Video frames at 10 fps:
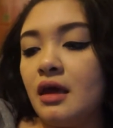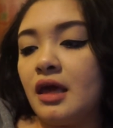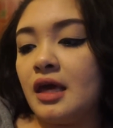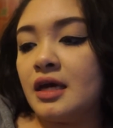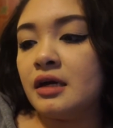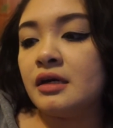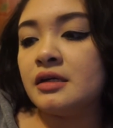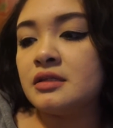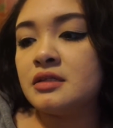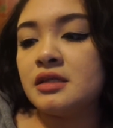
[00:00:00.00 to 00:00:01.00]

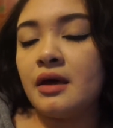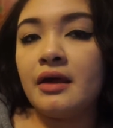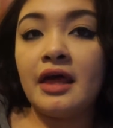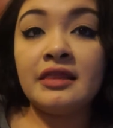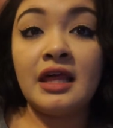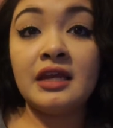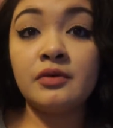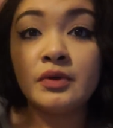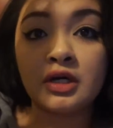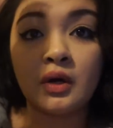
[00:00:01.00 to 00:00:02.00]
And then
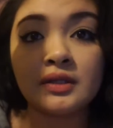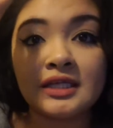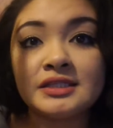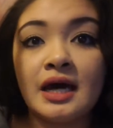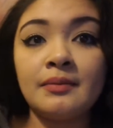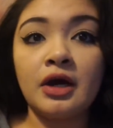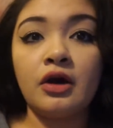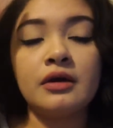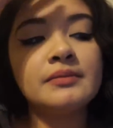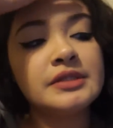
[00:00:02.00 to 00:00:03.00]
it would go like down my
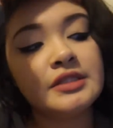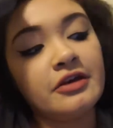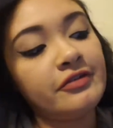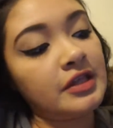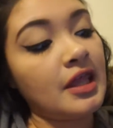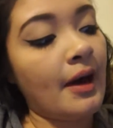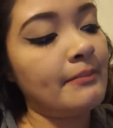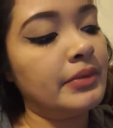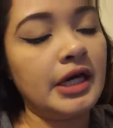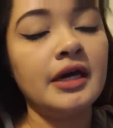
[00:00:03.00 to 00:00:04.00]
arm and stuff like
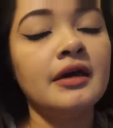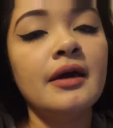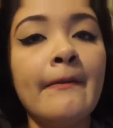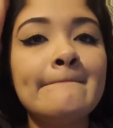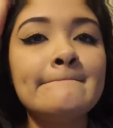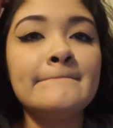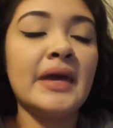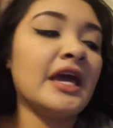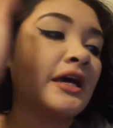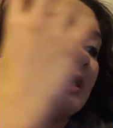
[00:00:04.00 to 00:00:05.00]
that. But
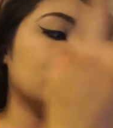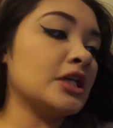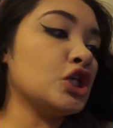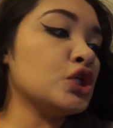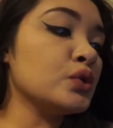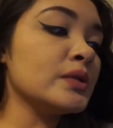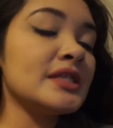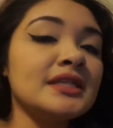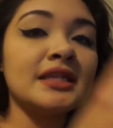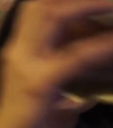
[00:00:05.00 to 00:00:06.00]
man,
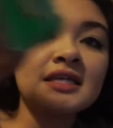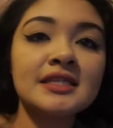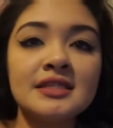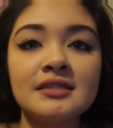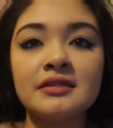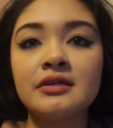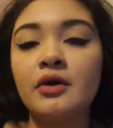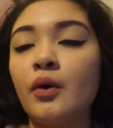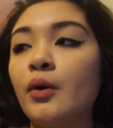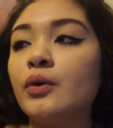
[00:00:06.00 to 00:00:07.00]
using this,
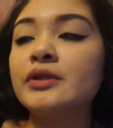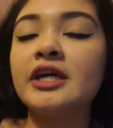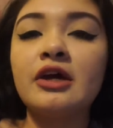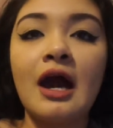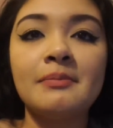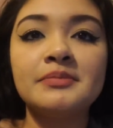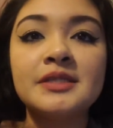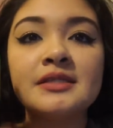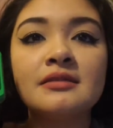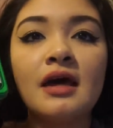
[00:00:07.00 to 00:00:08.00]
holy crap,
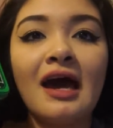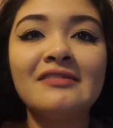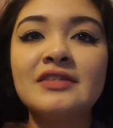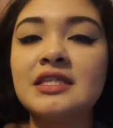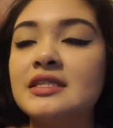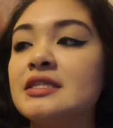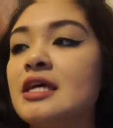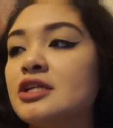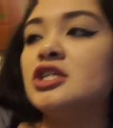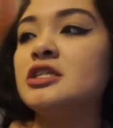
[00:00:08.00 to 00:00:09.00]
I've seen
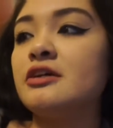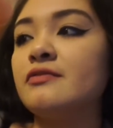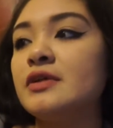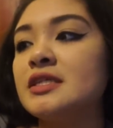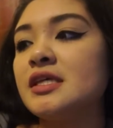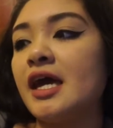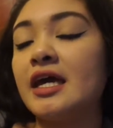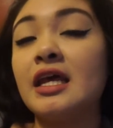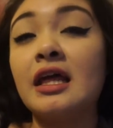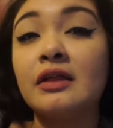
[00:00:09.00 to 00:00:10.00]
such a difference
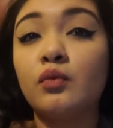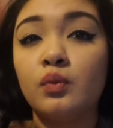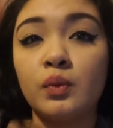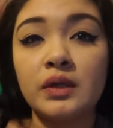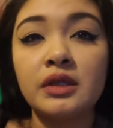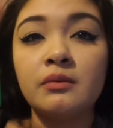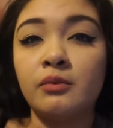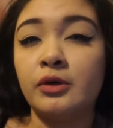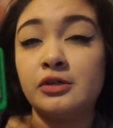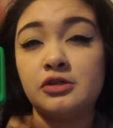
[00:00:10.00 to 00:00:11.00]
and it really
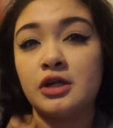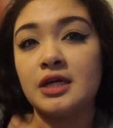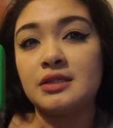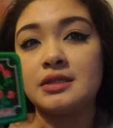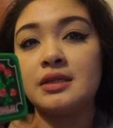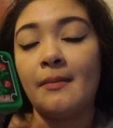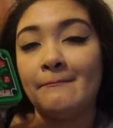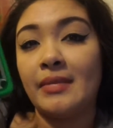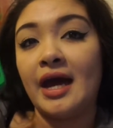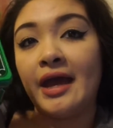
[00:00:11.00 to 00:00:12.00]
moisturizes
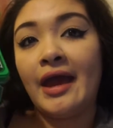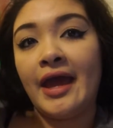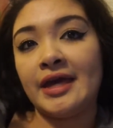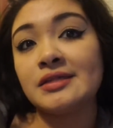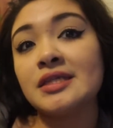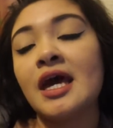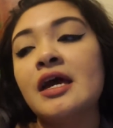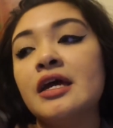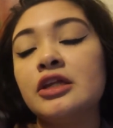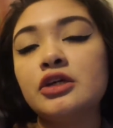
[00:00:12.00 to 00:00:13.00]
my hands.
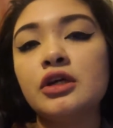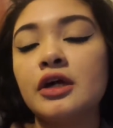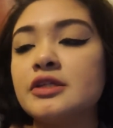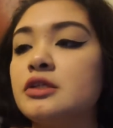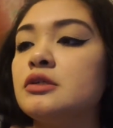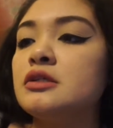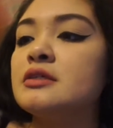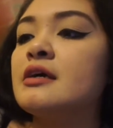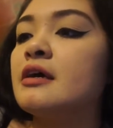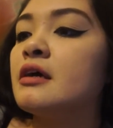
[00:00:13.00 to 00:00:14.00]
And you could also
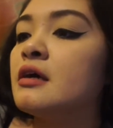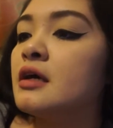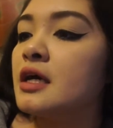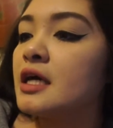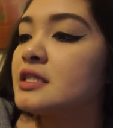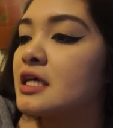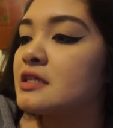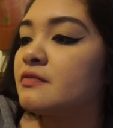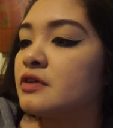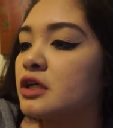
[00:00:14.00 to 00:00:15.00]
use it, it
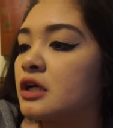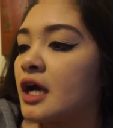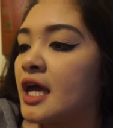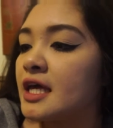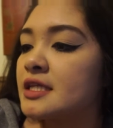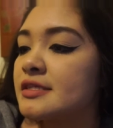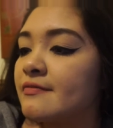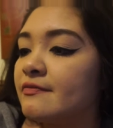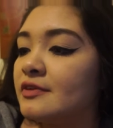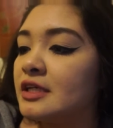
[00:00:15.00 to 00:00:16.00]
says for your hands
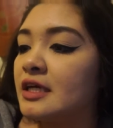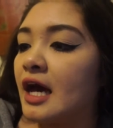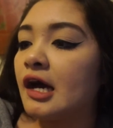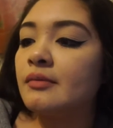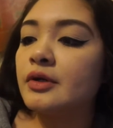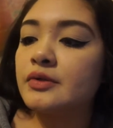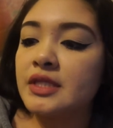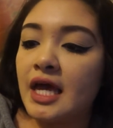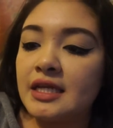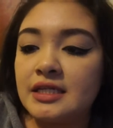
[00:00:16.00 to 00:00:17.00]
and feet, elbows
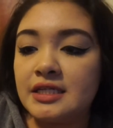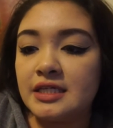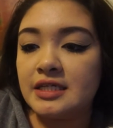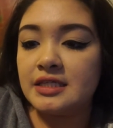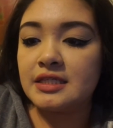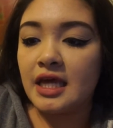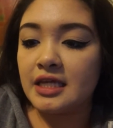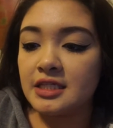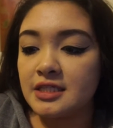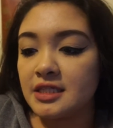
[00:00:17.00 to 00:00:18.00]
and knees.
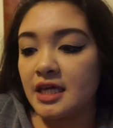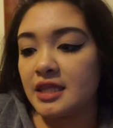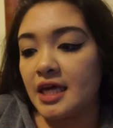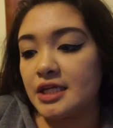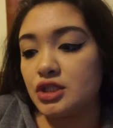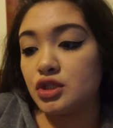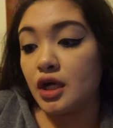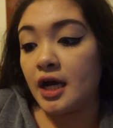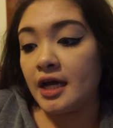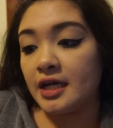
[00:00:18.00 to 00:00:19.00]
Any skin that is
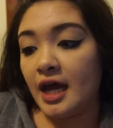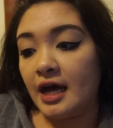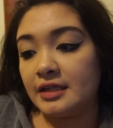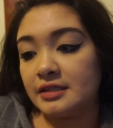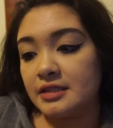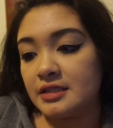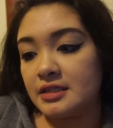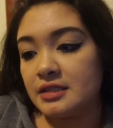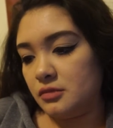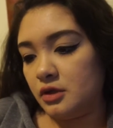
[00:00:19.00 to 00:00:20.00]
dry,
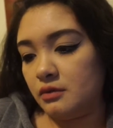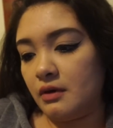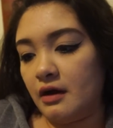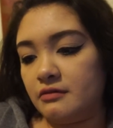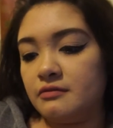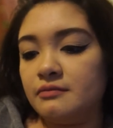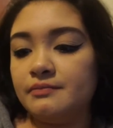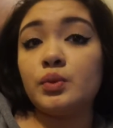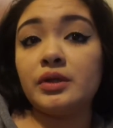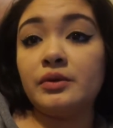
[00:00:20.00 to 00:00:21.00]
callous, or rough.
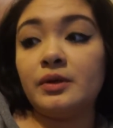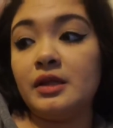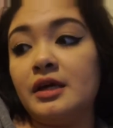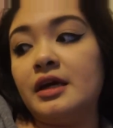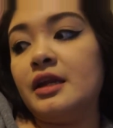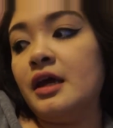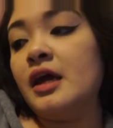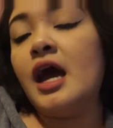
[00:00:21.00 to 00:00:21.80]
Really, really good.